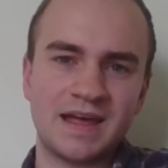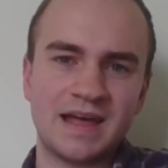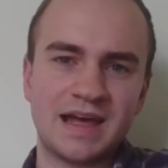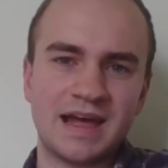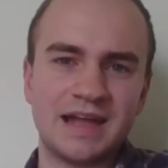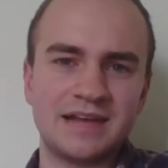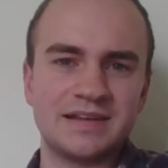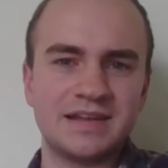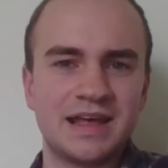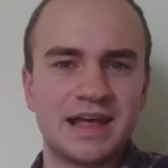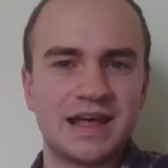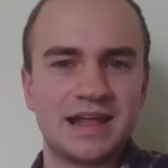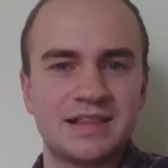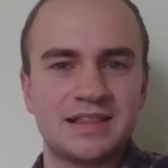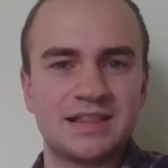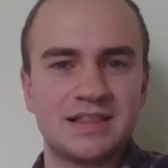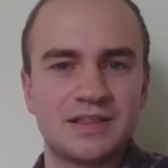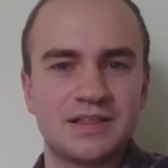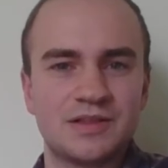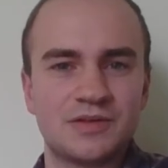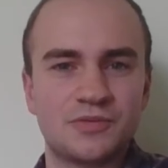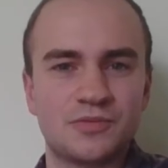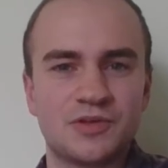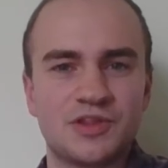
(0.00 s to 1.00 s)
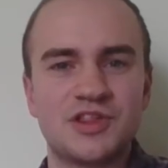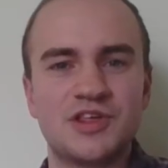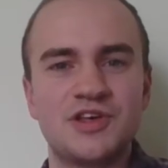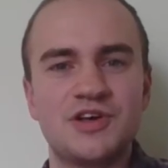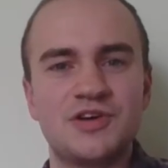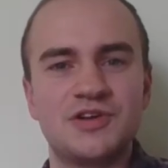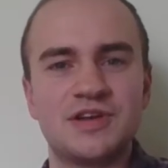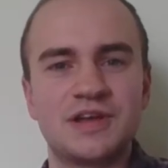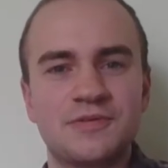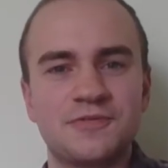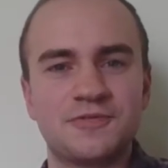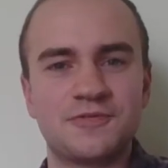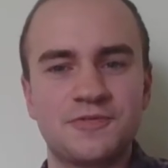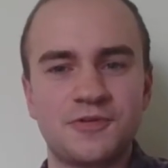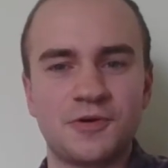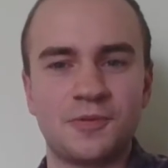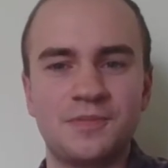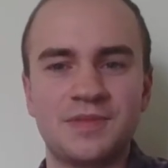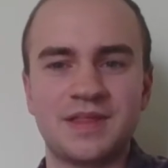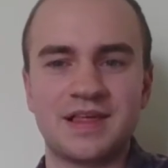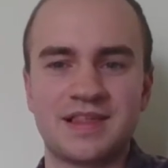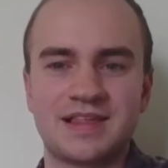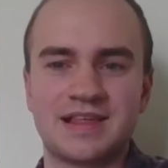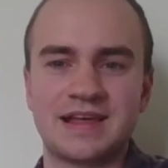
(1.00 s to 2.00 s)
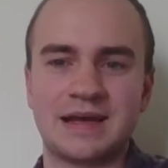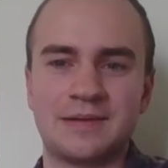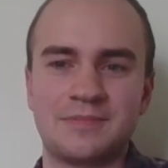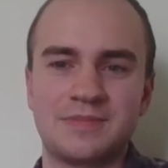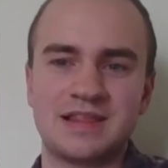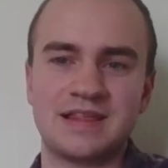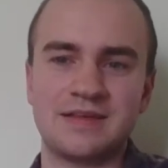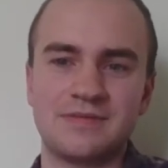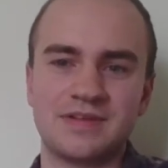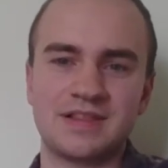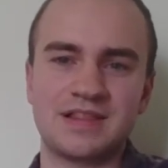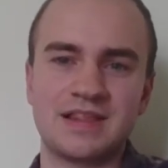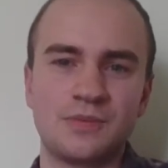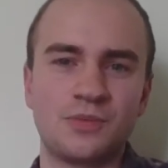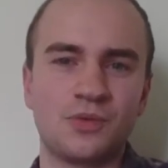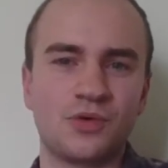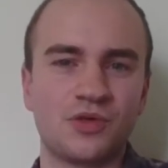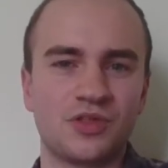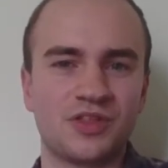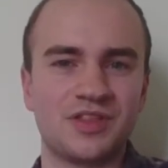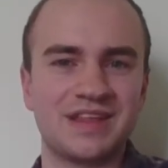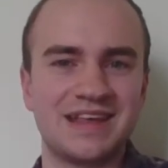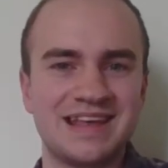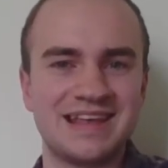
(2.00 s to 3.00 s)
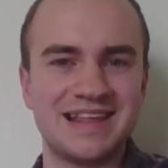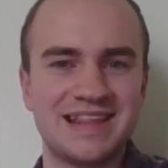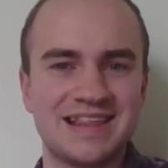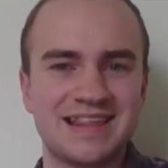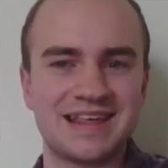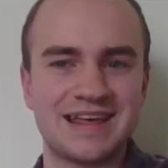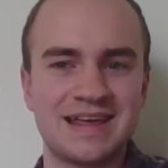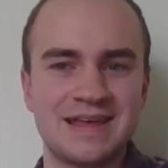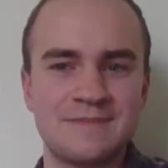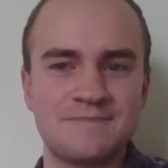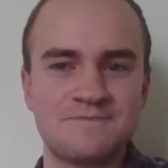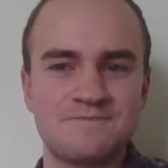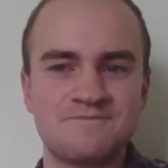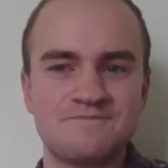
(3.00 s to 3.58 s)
And yet, returning from this captivity wasn't easy.